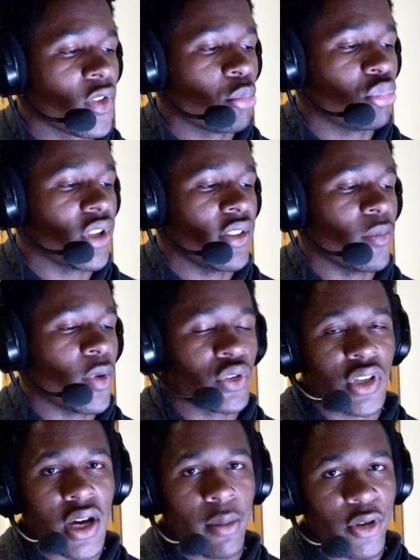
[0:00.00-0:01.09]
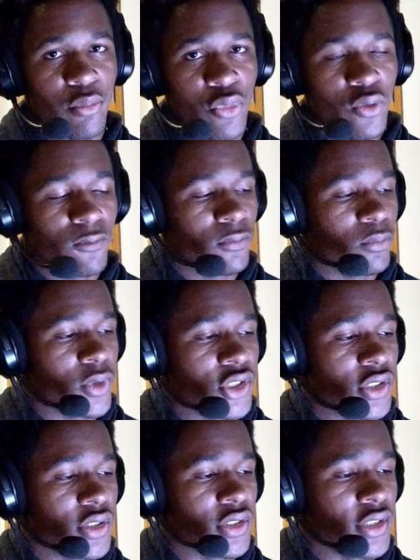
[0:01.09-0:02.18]
play the most common move, which
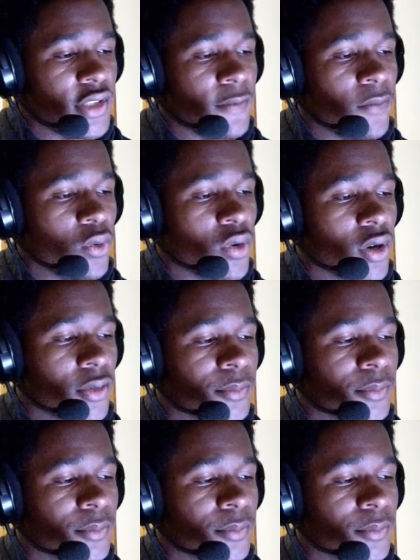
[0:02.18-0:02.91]
is e4.